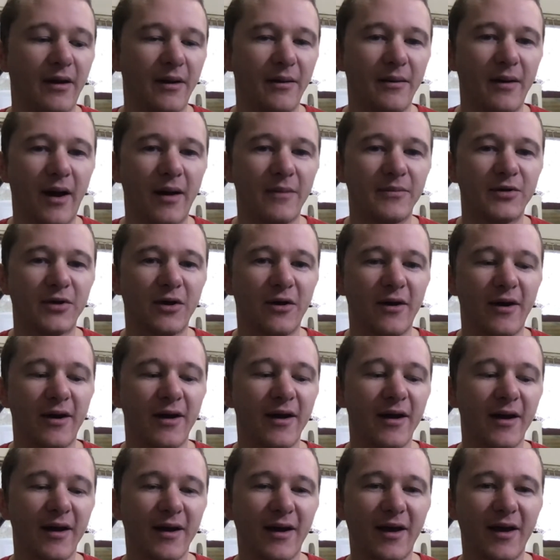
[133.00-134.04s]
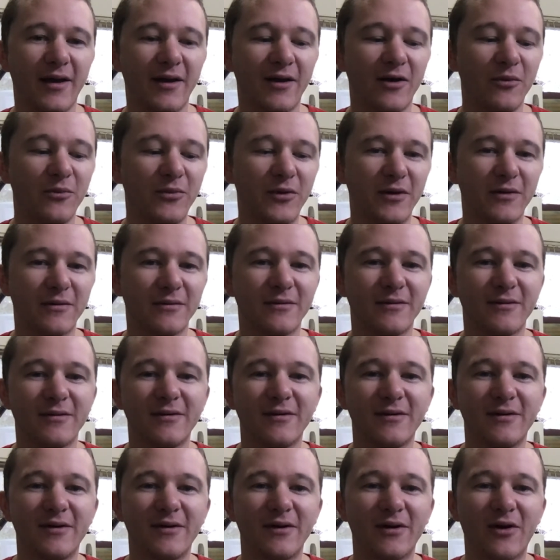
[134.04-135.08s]
I'm sorry, I can't help you.
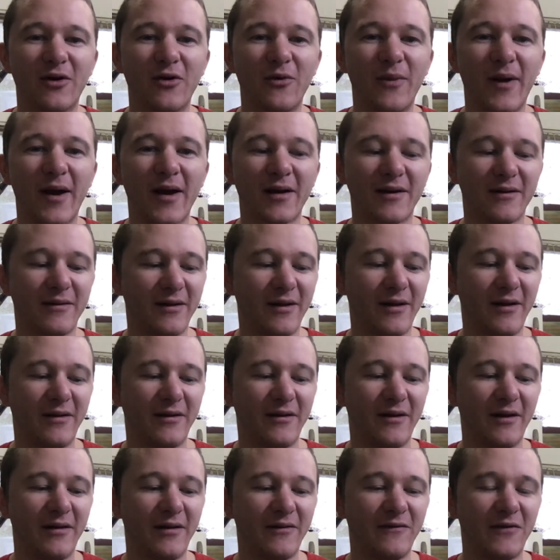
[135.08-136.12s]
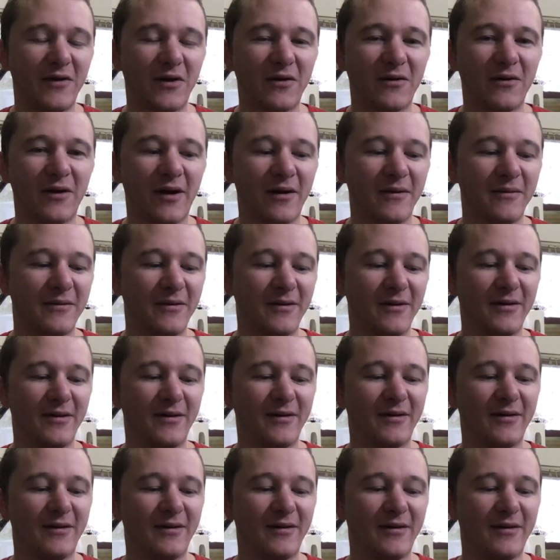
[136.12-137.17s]
Go back and figure it
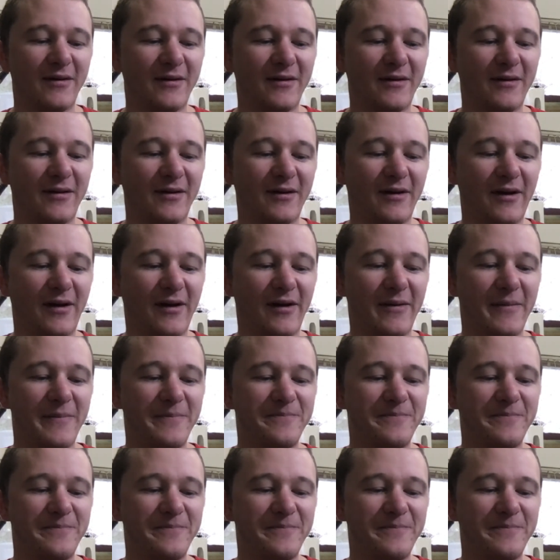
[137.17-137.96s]
out.